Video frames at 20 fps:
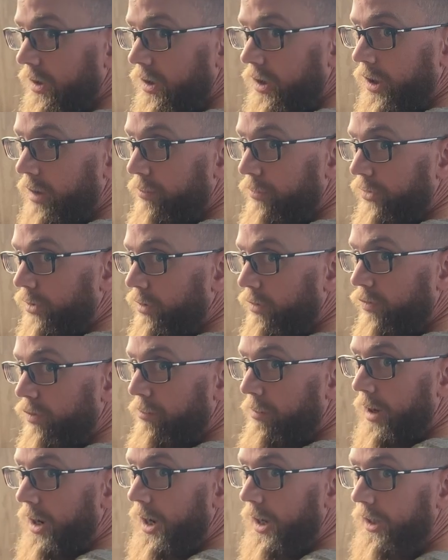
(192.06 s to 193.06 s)
comes off the
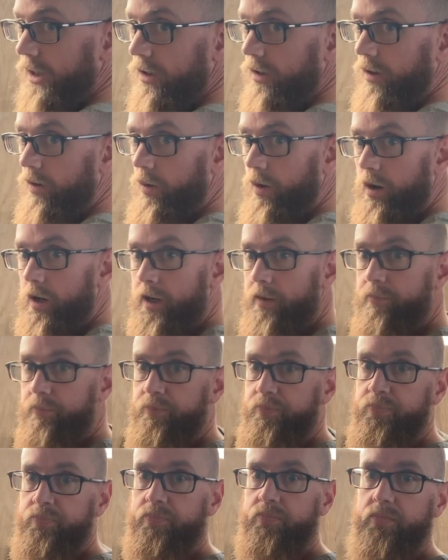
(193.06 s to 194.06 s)
back, all right?
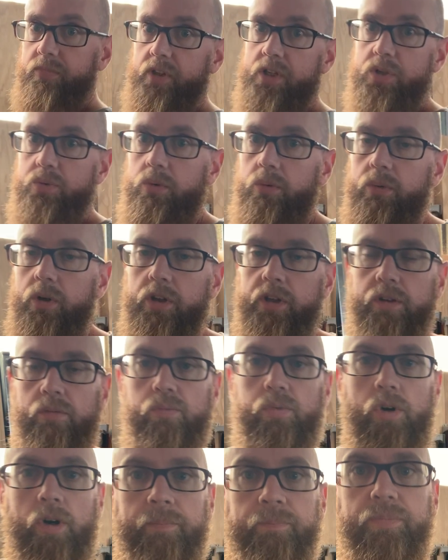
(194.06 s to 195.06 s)
And that's what we're looking
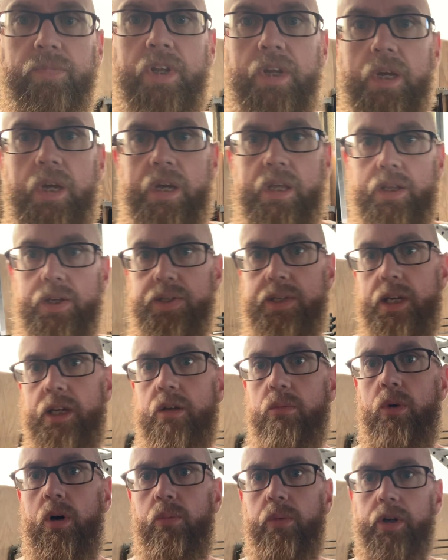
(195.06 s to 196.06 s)
for. The
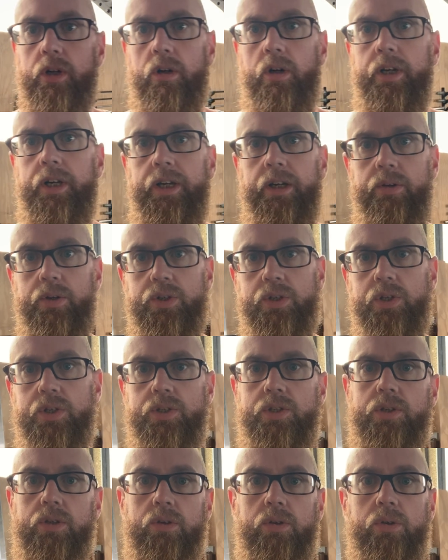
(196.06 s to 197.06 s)
second one we've got here is
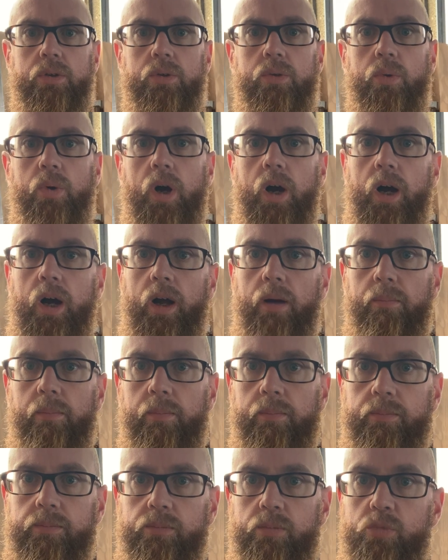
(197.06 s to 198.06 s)
just to
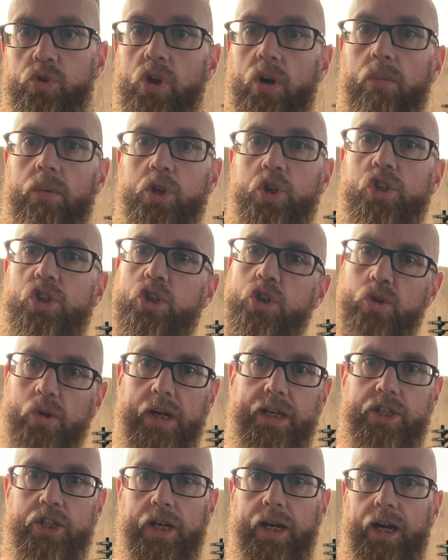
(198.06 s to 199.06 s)
almost
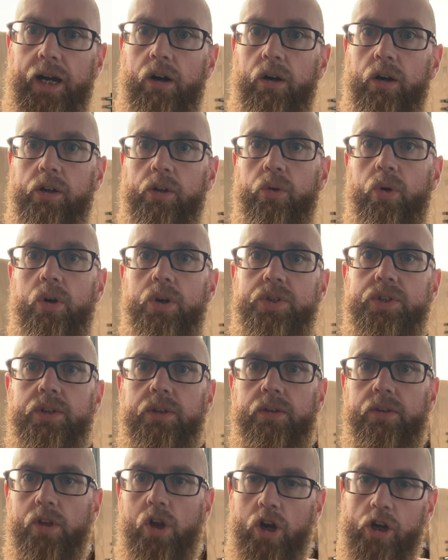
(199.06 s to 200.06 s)
stretch out across
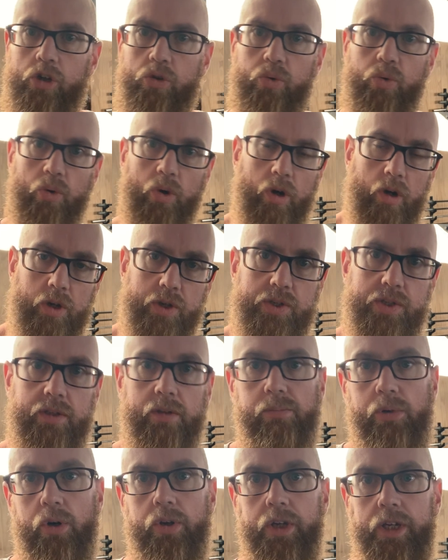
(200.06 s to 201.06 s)
the
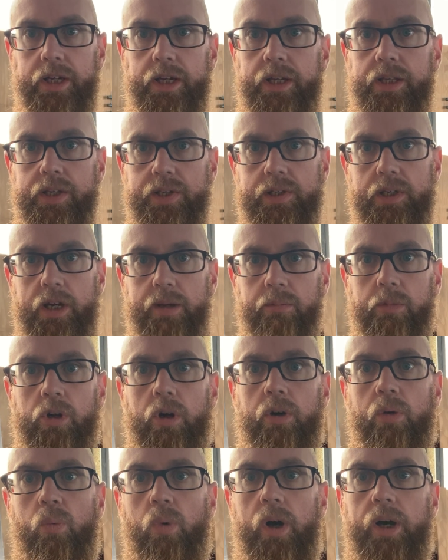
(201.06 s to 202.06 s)
body in the same
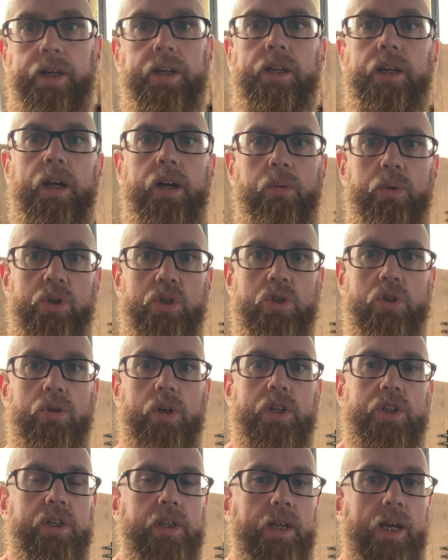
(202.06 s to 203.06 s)
kind of way. Okay, we're
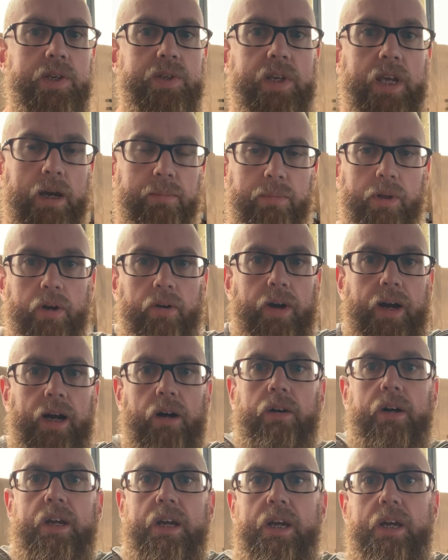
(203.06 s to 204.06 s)
stretching that scapula
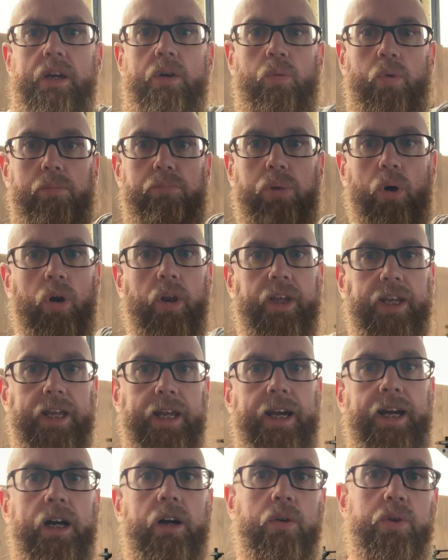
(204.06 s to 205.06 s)
out, we're pulling it
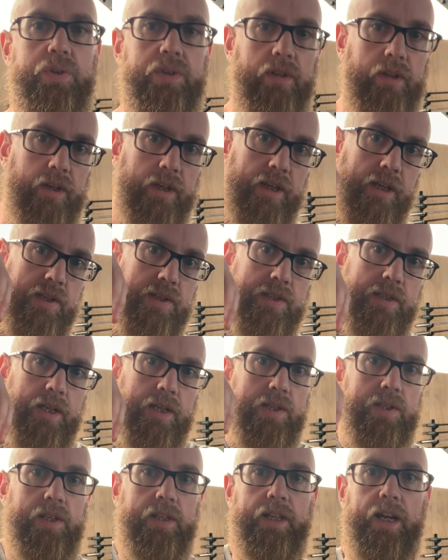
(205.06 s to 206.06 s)
out so that it
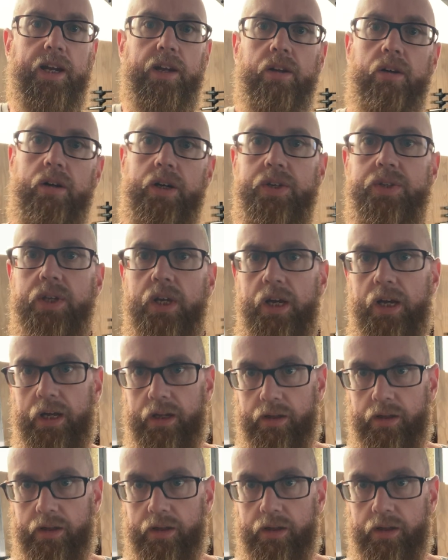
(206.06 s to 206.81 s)
sits in that nice